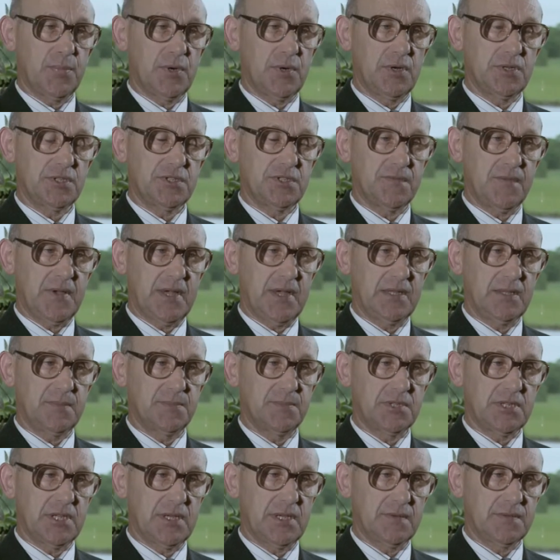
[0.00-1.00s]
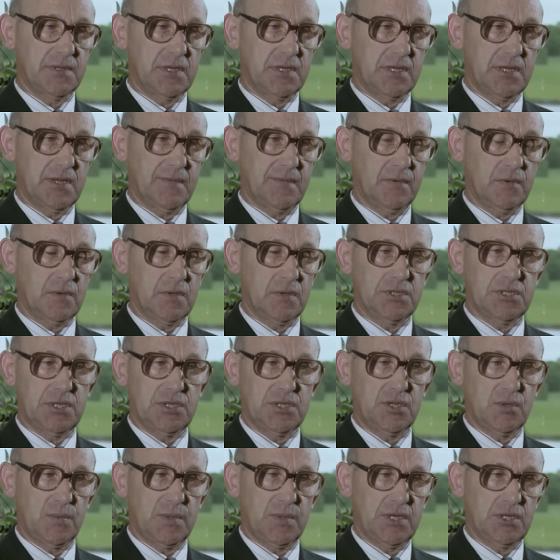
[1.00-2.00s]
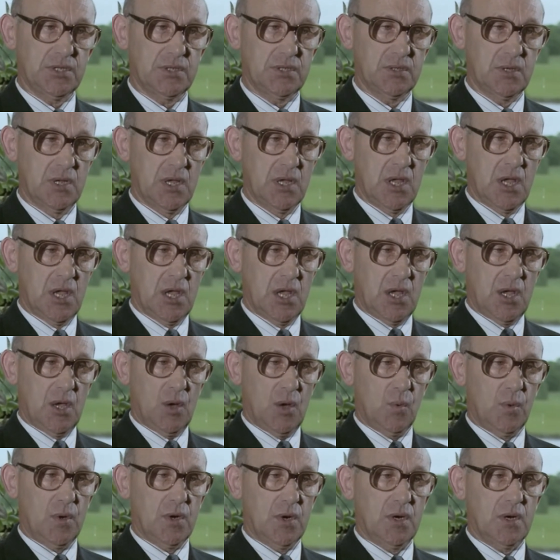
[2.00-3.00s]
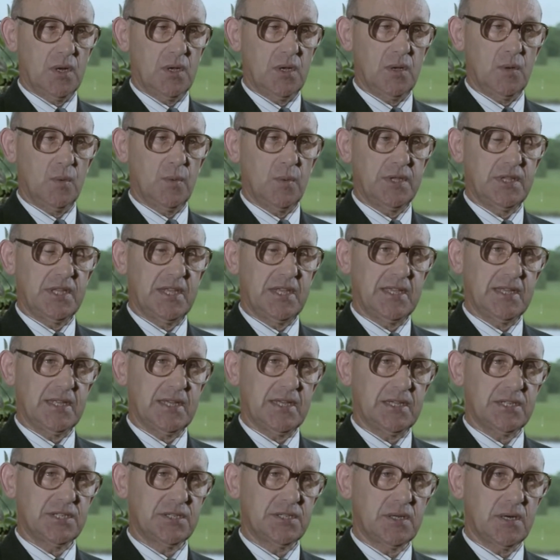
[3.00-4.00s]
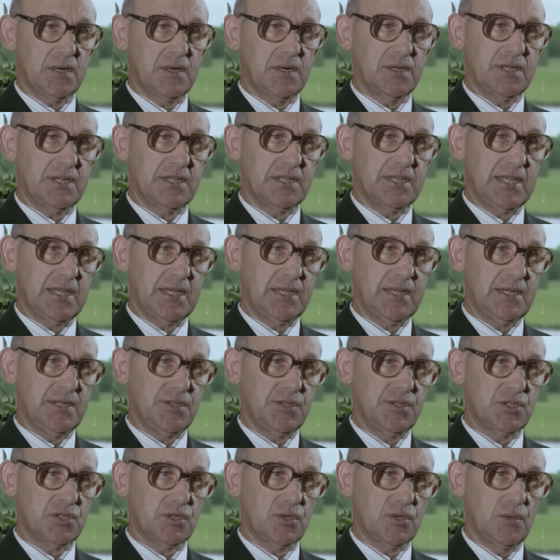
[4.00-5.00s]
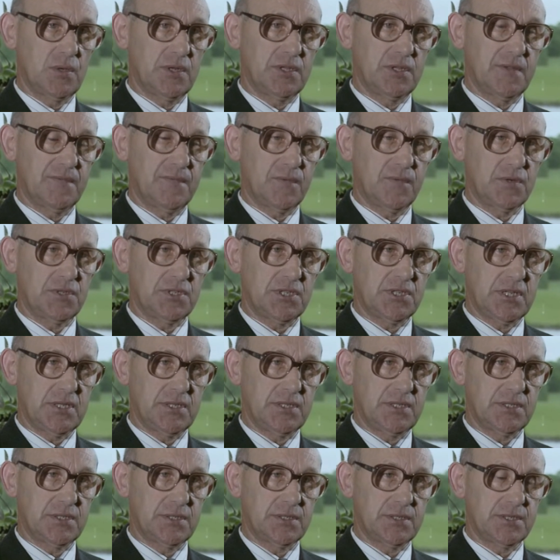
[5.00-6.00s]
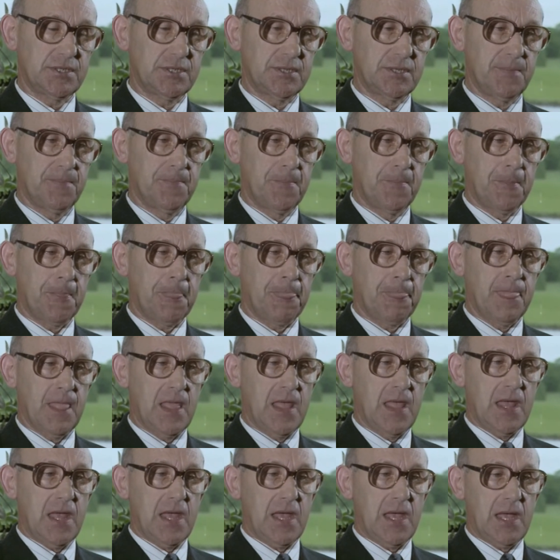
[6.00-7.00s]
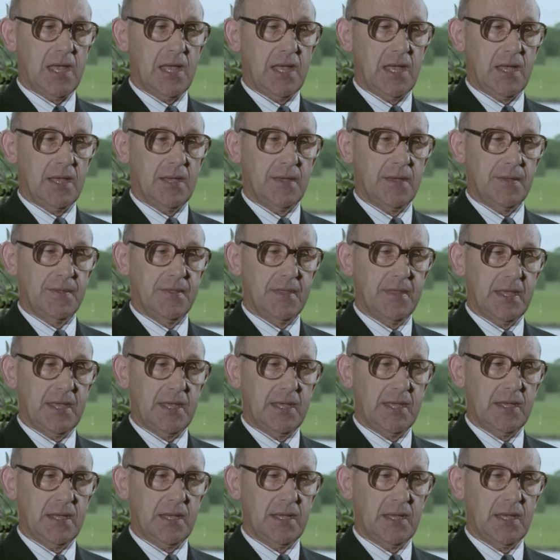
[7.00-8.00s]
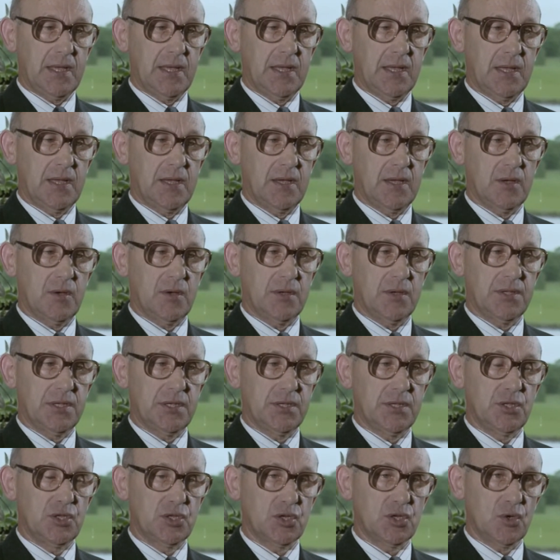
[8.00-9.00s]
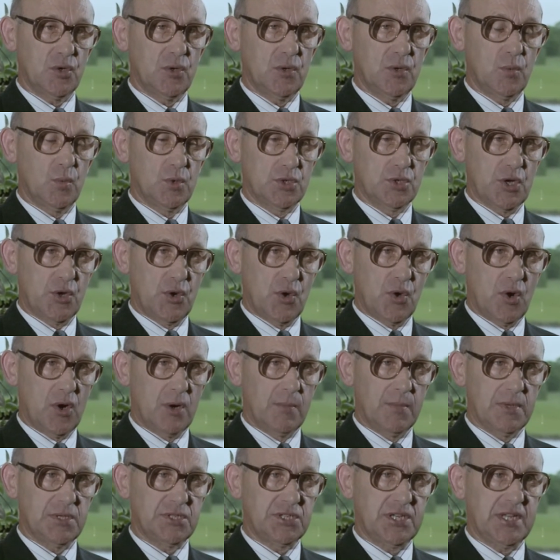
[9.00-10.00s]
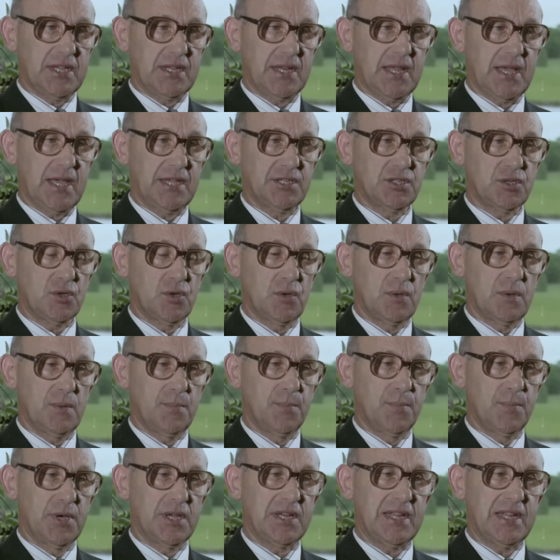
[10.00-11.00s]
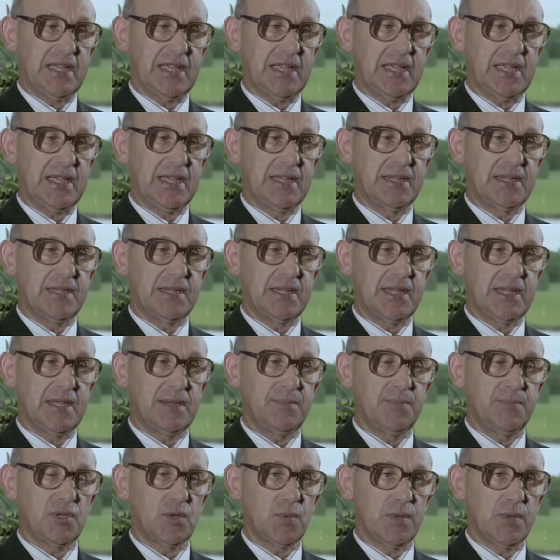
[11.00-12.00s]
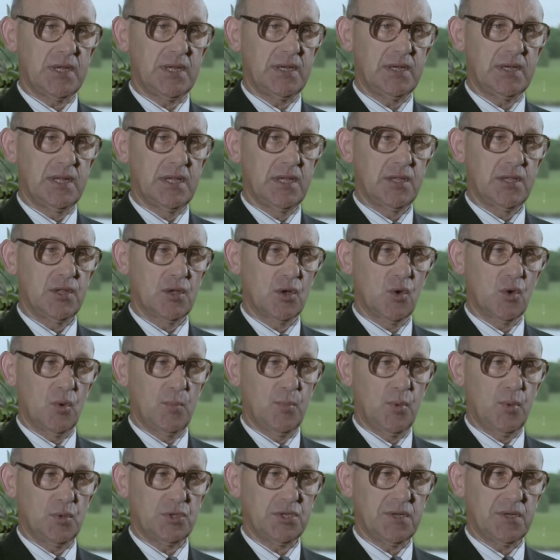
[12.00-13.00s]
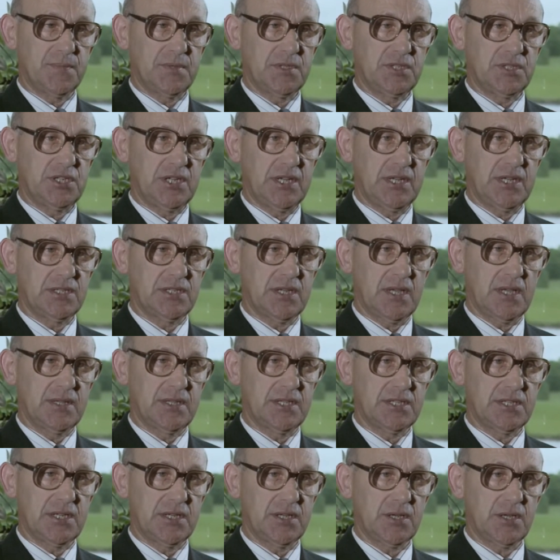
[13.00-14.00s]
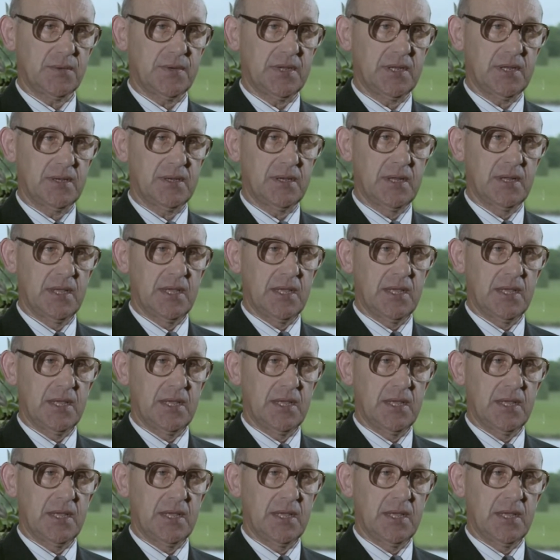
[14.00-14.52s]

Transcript: parents find themselves in a difficult situation where when they started attending the school in the first instance, the school was a normal state high school, but in between, the goalposts have been changed and this integrated